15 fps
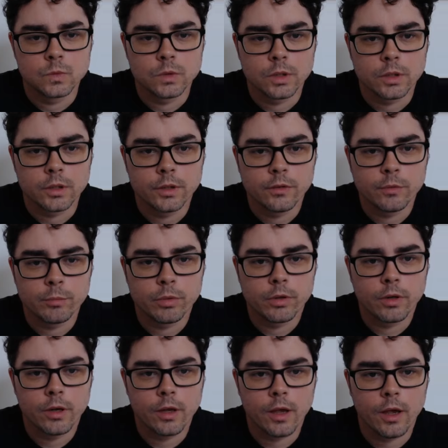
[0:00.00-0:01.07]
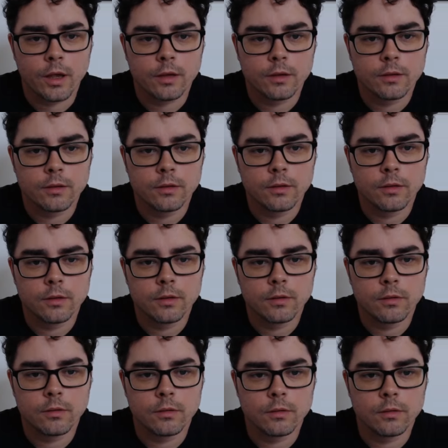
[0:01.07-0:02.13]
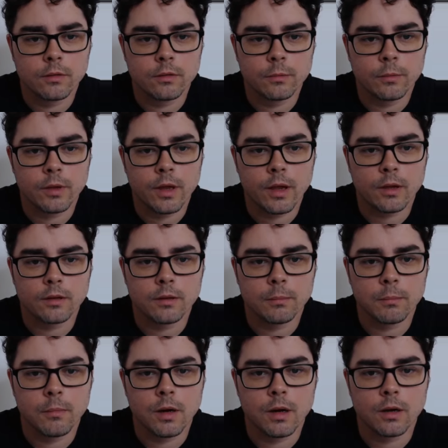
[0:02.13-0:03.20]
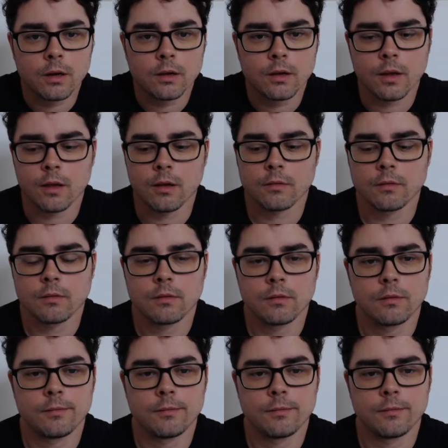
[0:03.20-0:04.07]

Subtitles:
not going to use preact or react markdown.